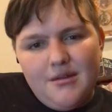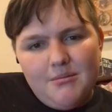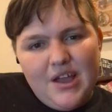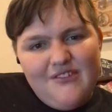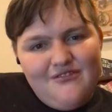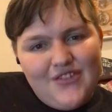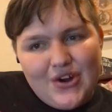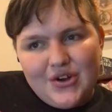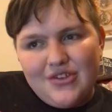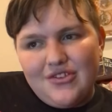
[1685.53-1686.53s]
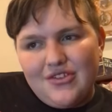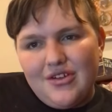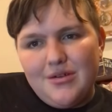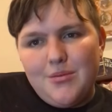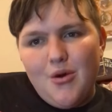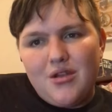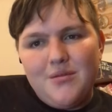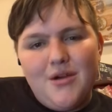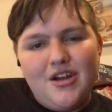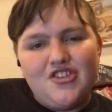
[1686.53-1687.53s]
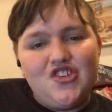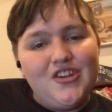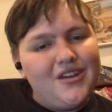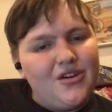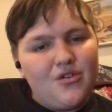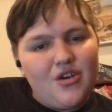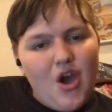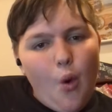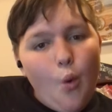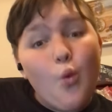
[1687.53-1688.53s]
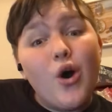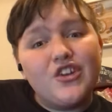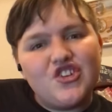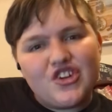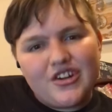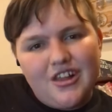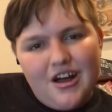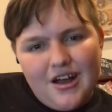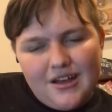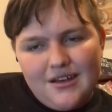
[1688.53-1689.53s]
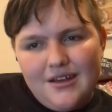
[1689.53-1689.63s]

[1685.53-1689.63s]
my first Pokemon Shield Wonderlocke.